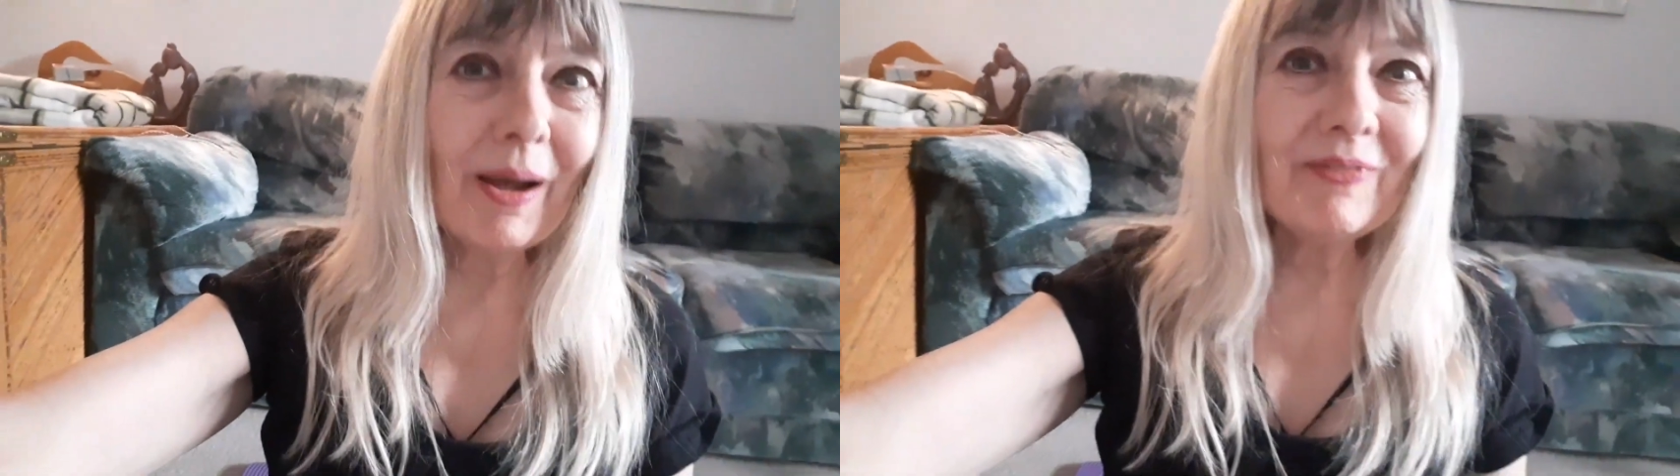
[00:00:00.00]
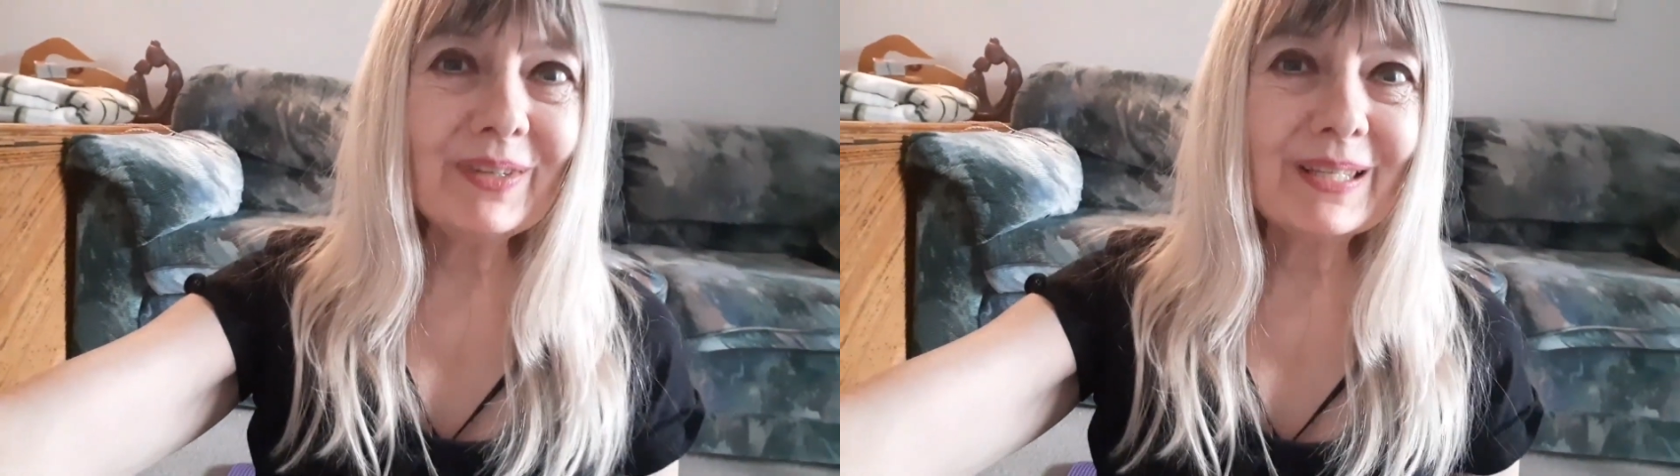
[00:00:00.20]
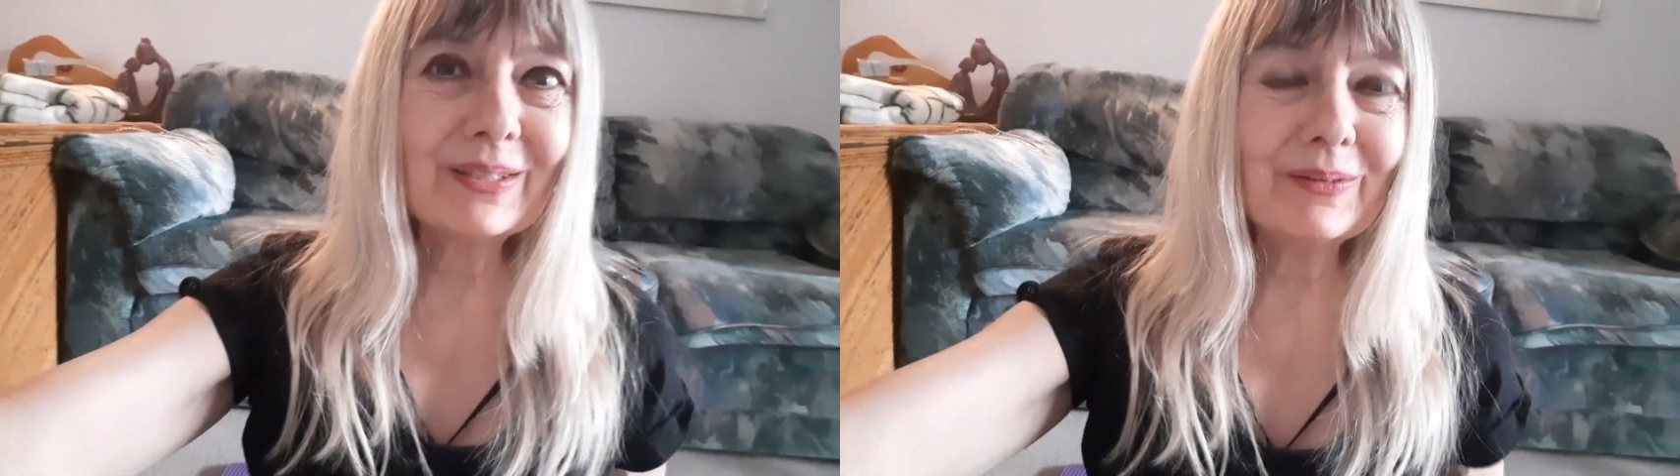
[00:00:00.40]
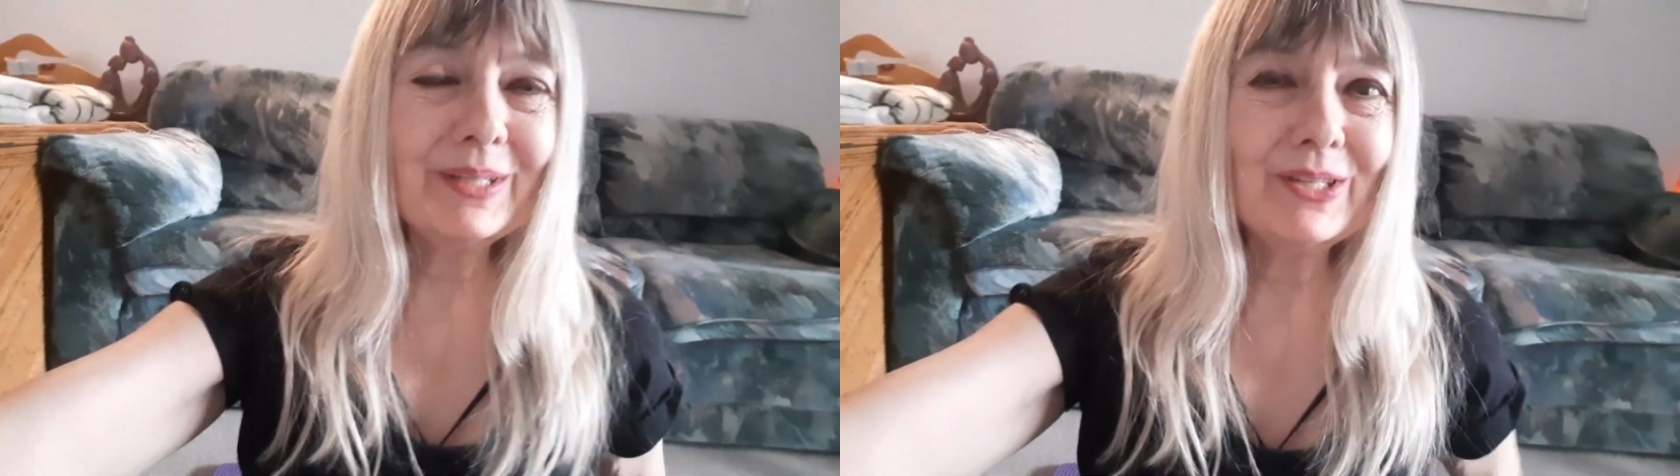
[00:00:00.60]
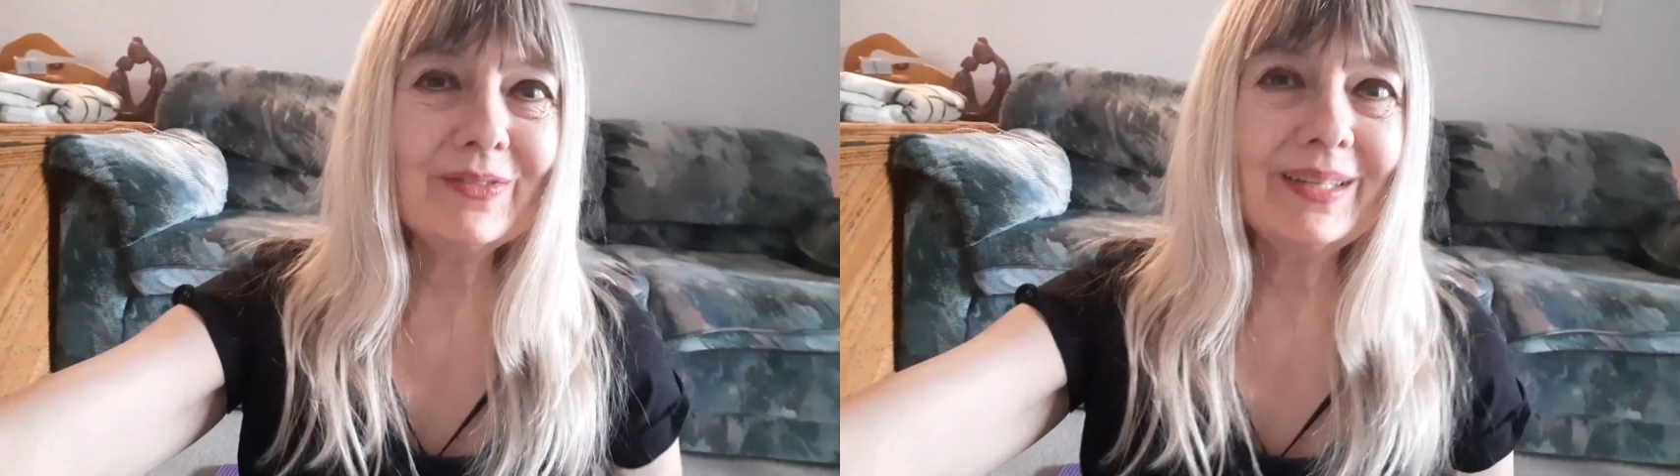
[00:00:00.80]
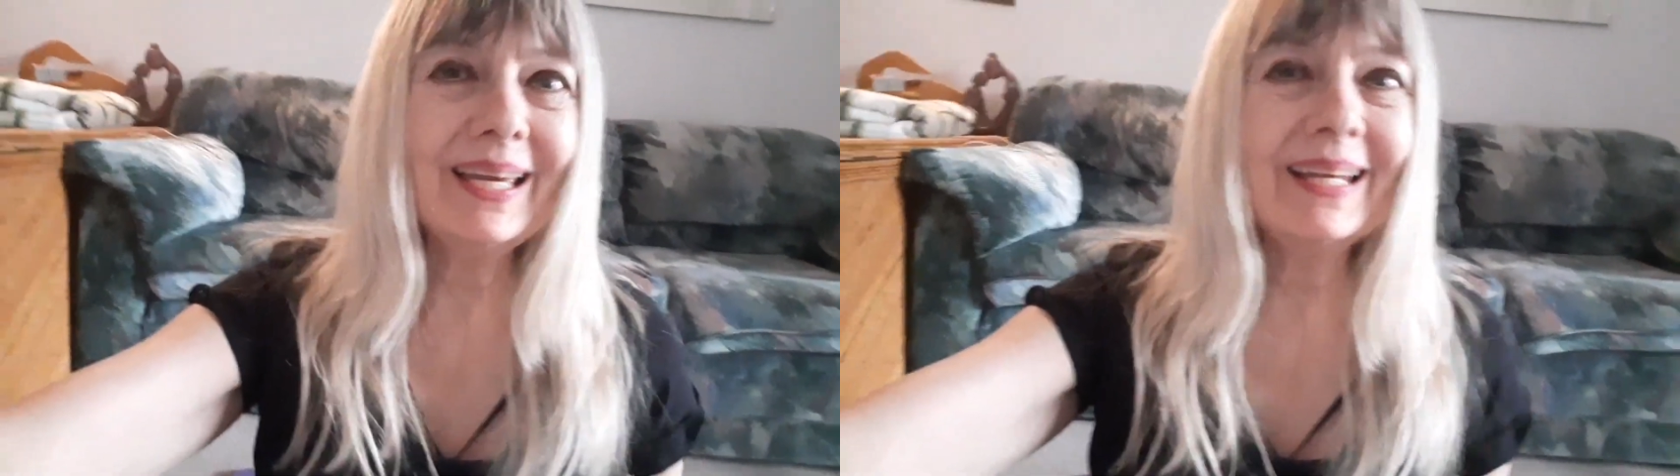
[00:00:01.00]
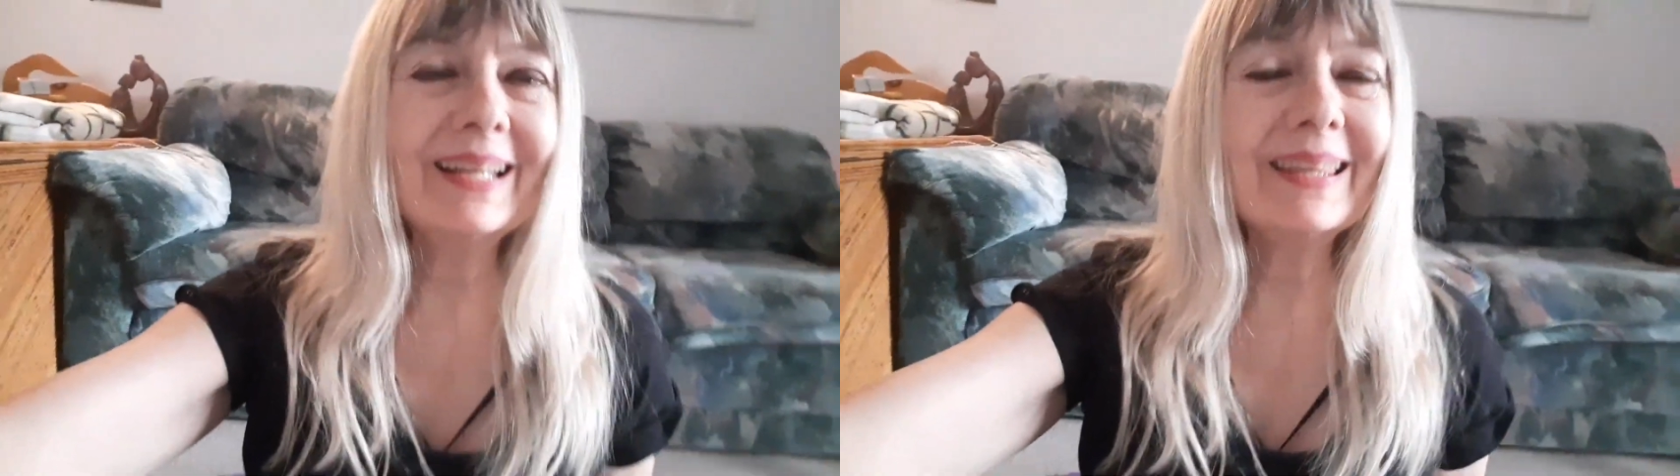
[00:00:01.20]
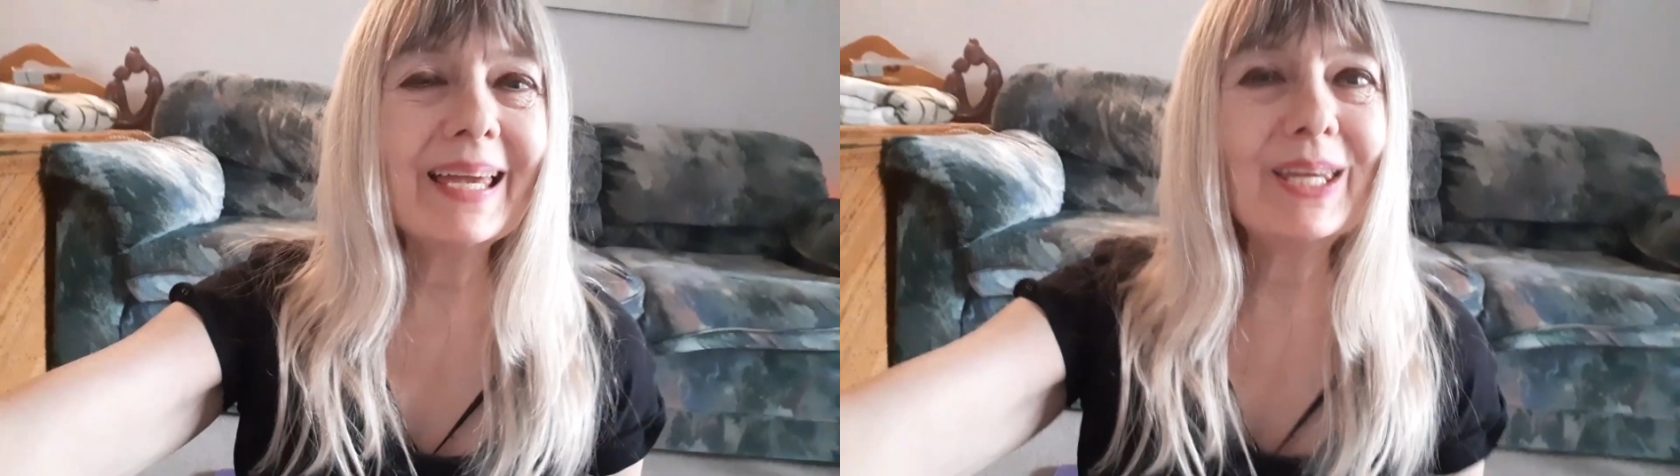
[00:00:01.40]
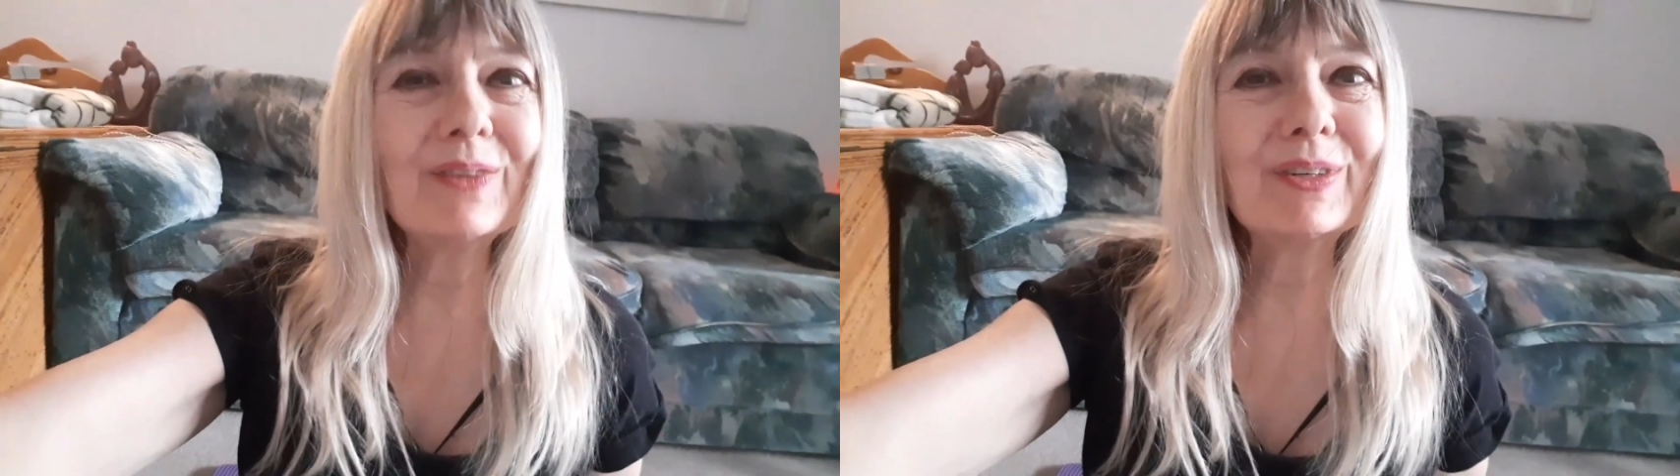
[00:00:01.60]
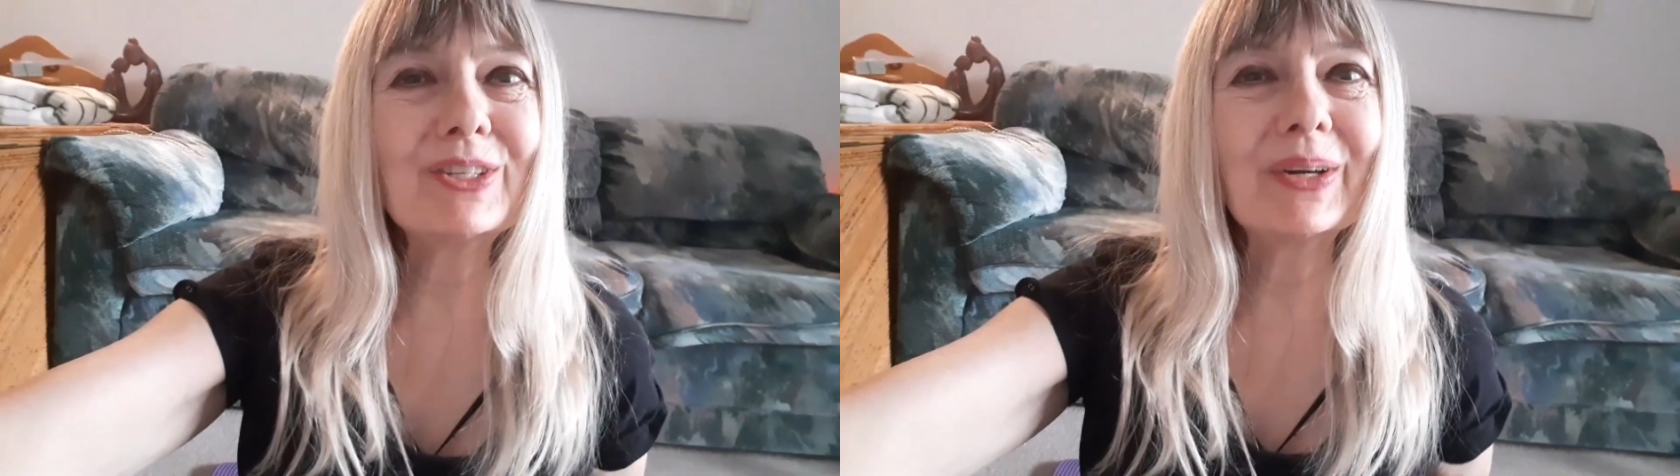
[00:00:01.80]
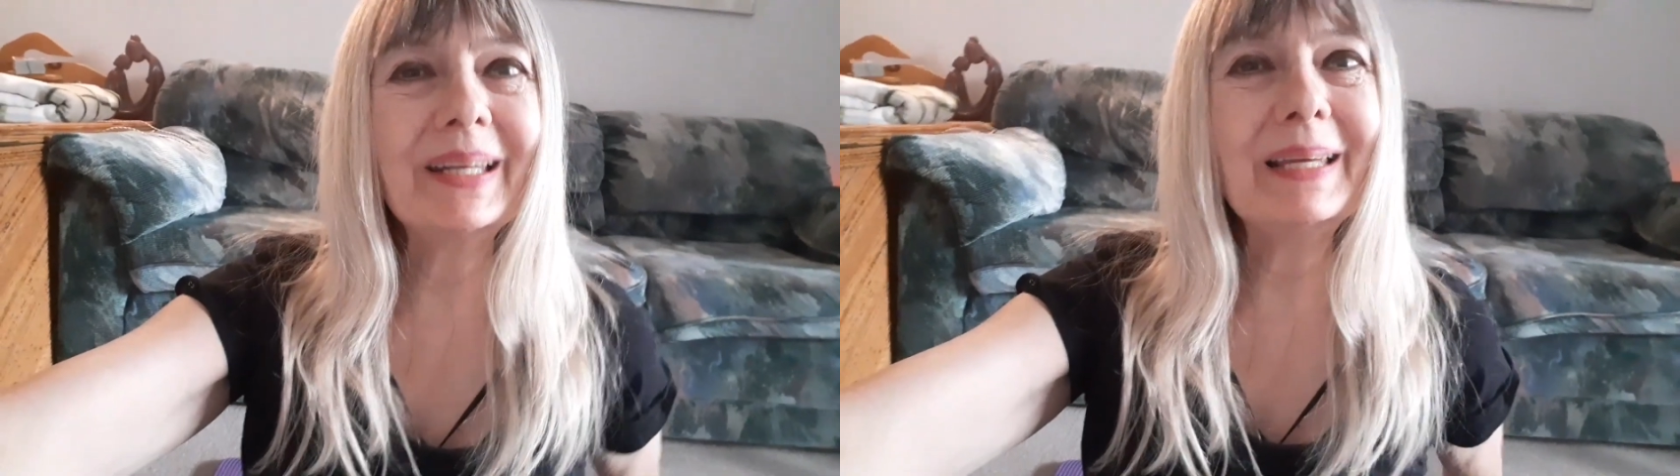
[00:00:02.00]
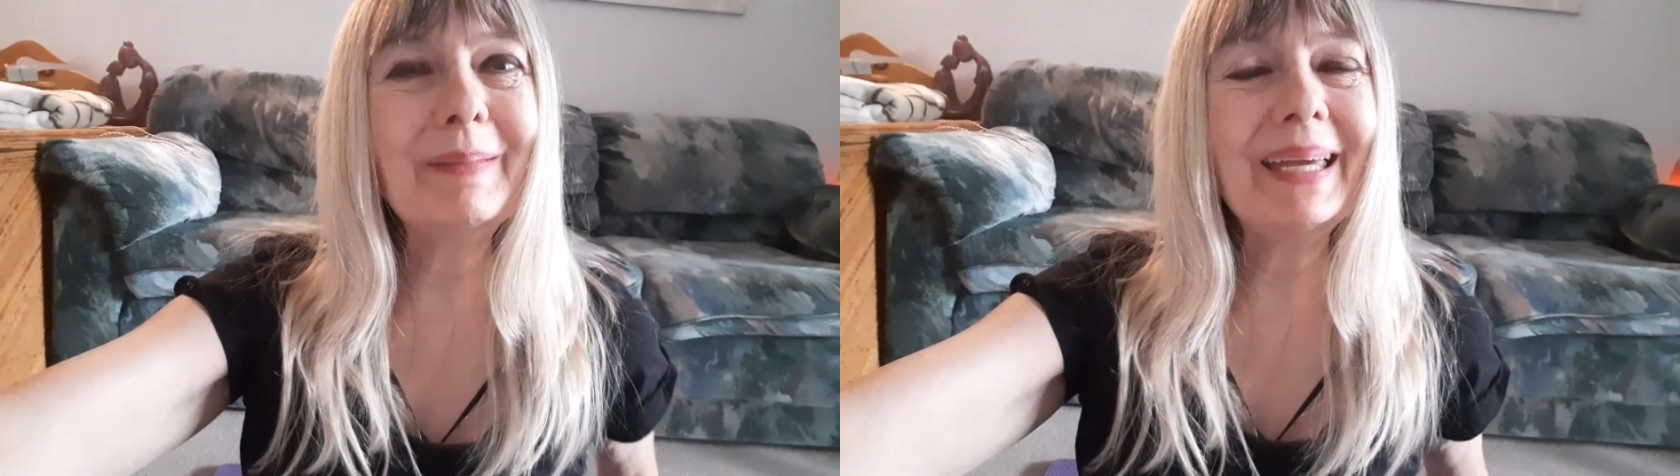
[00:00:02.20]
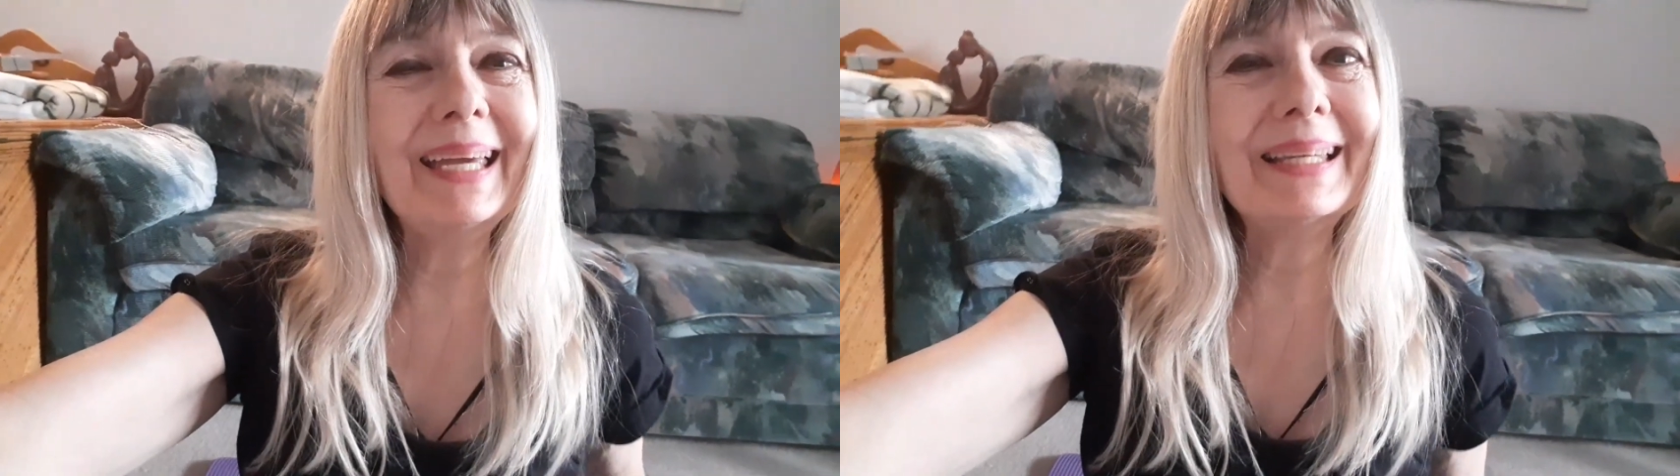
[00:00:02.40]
I feel so rejuvenated. Thank you for joining me.